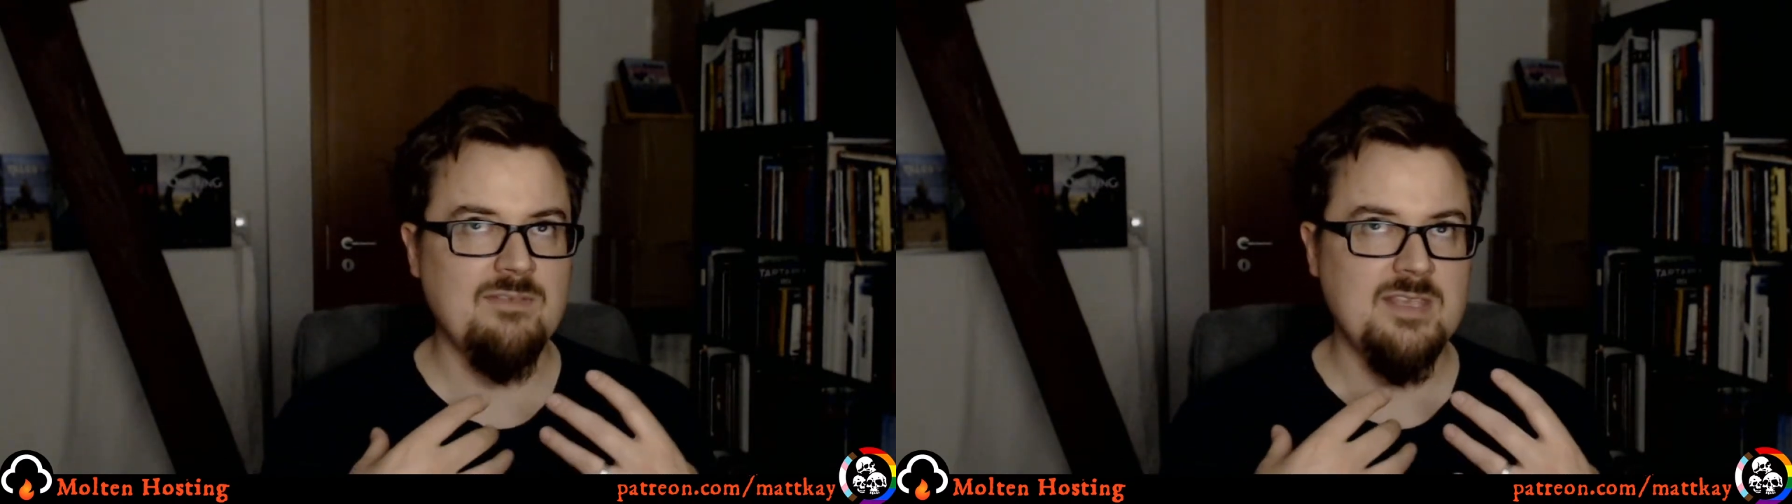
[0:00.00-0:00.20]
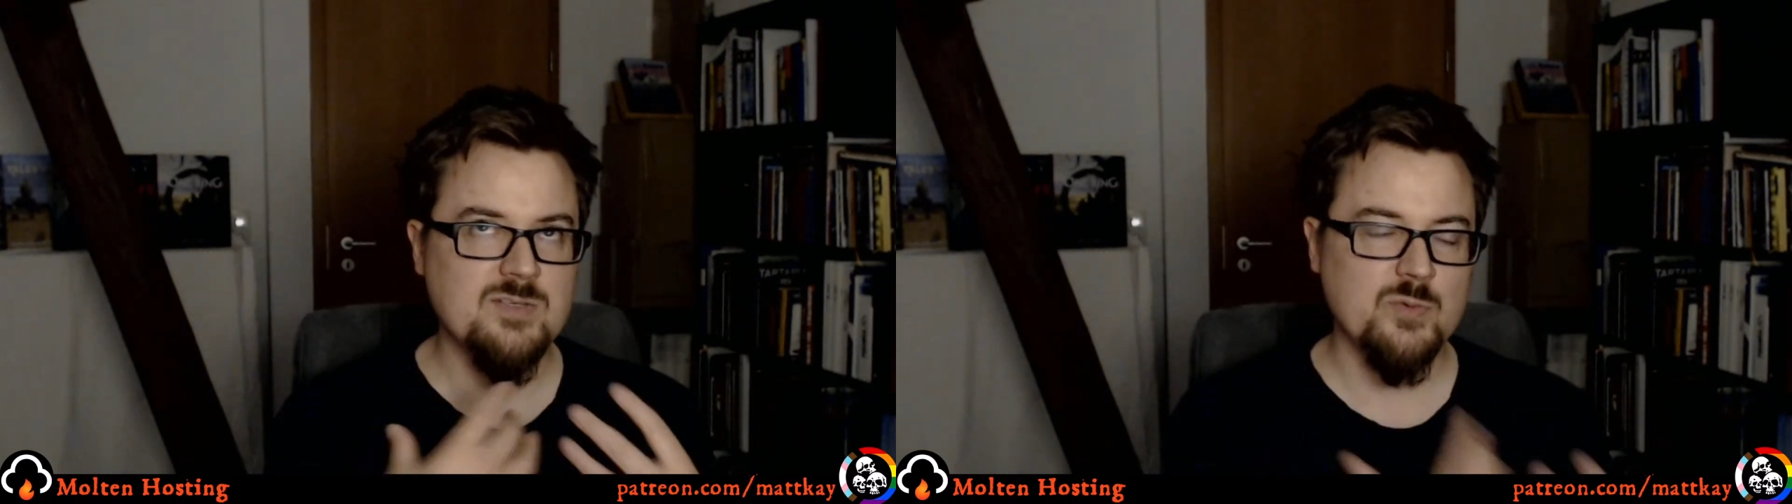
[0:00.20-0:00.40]

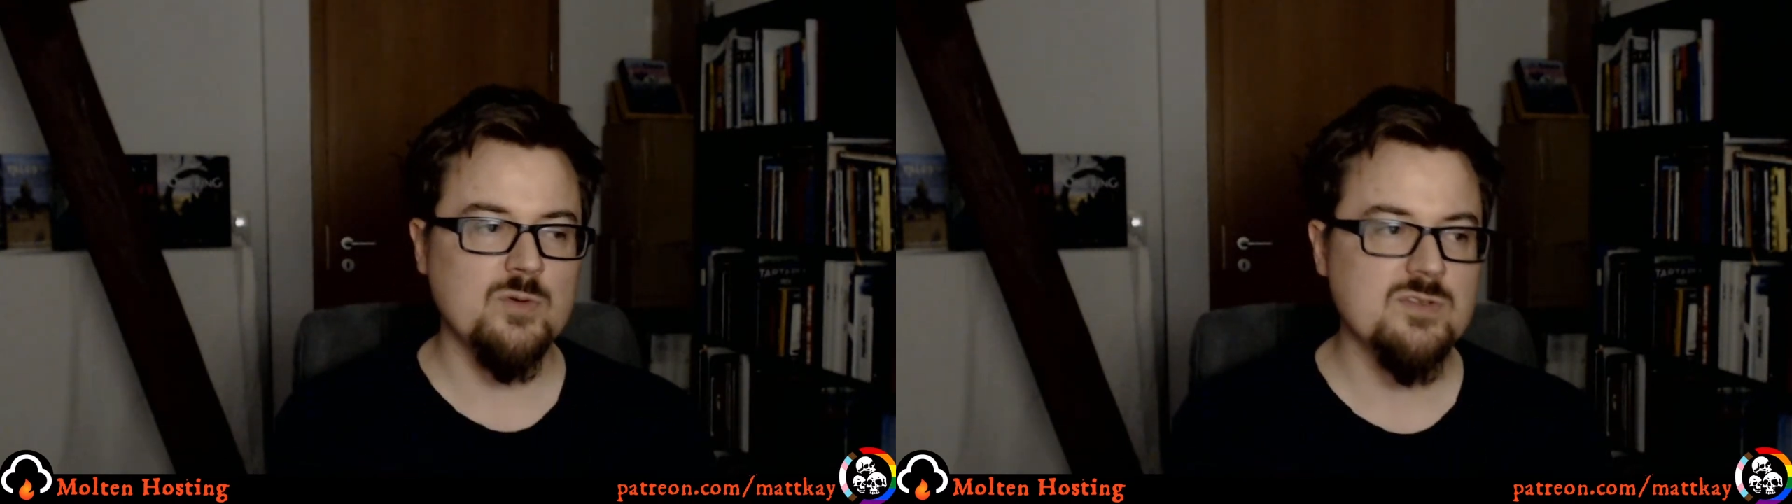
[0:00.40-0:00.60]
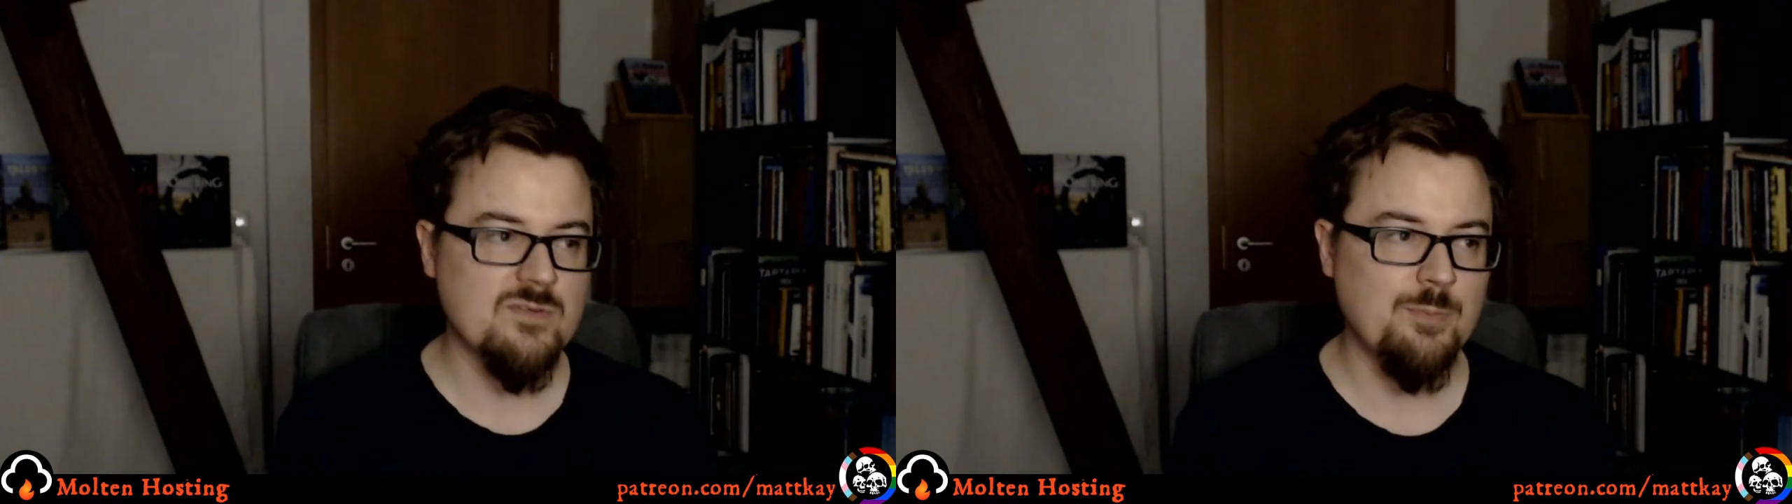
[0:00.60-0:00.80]
these
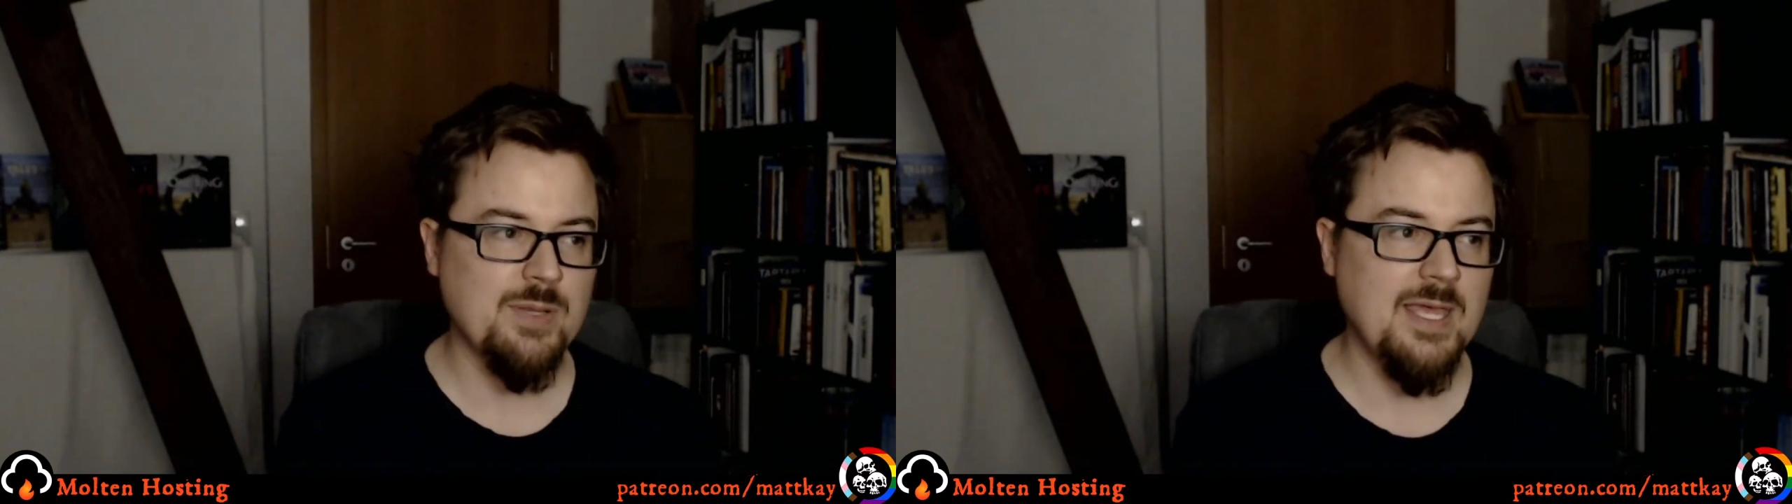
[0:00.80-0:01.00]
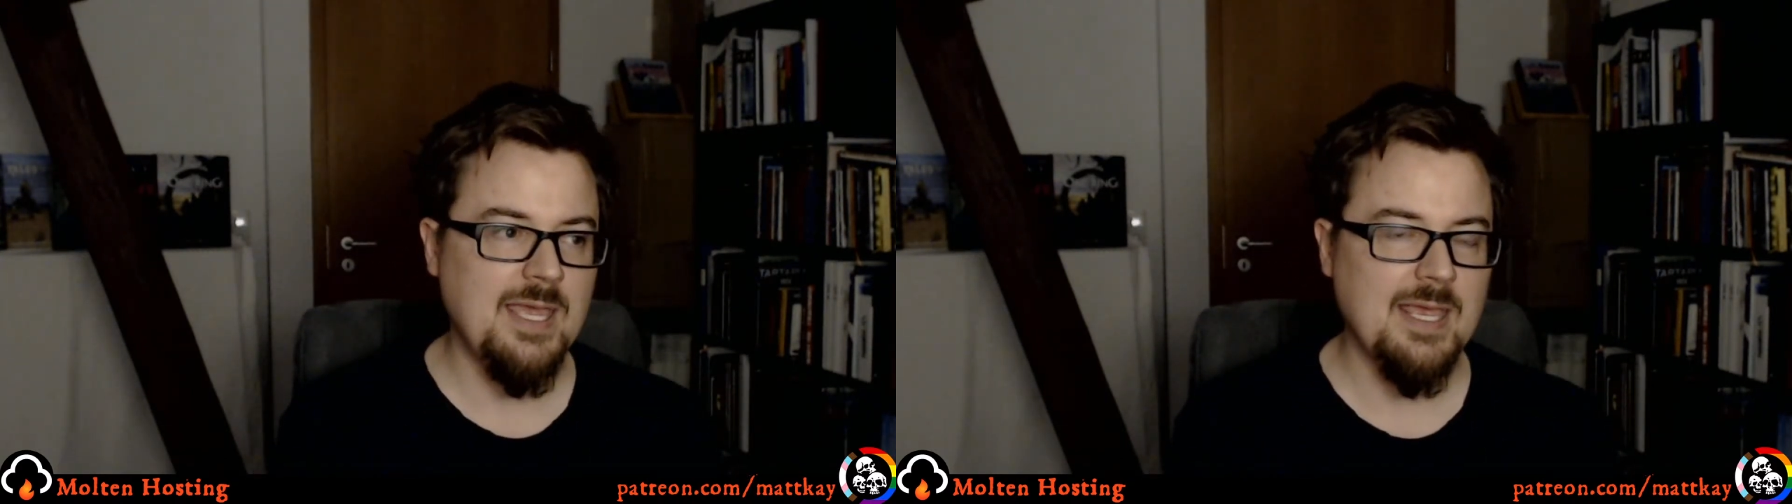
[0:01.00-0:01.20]
rules for
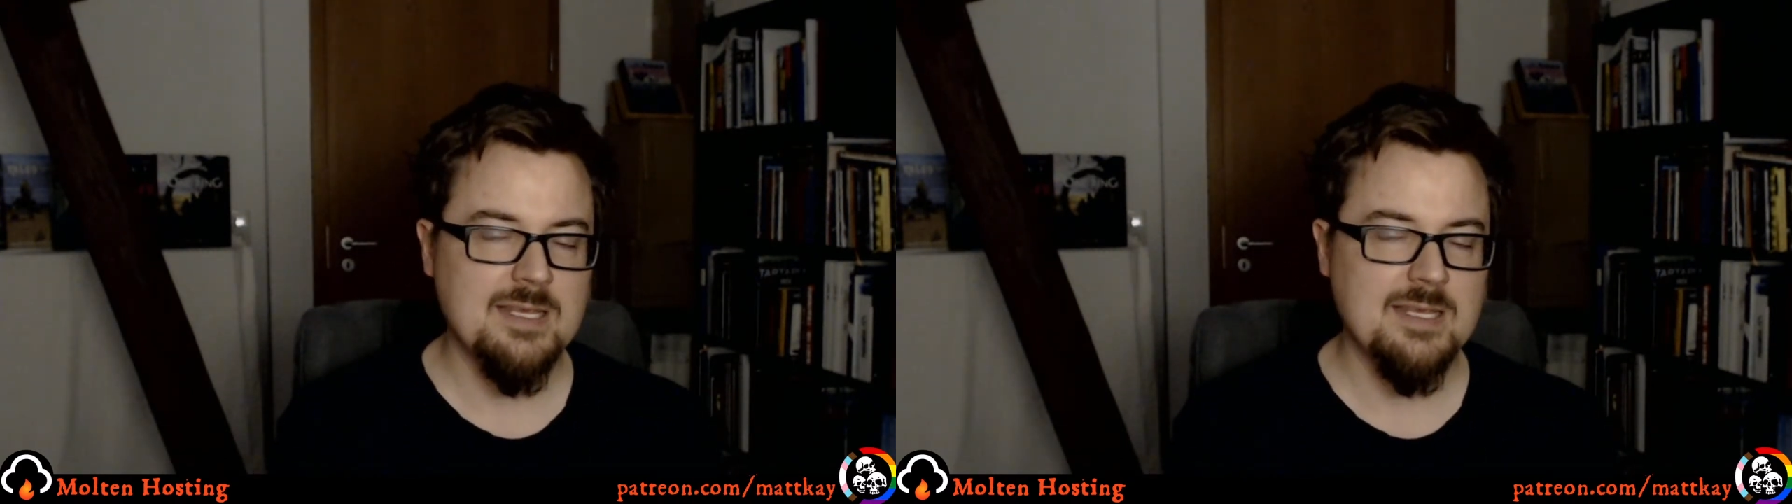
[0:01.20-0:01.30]
playing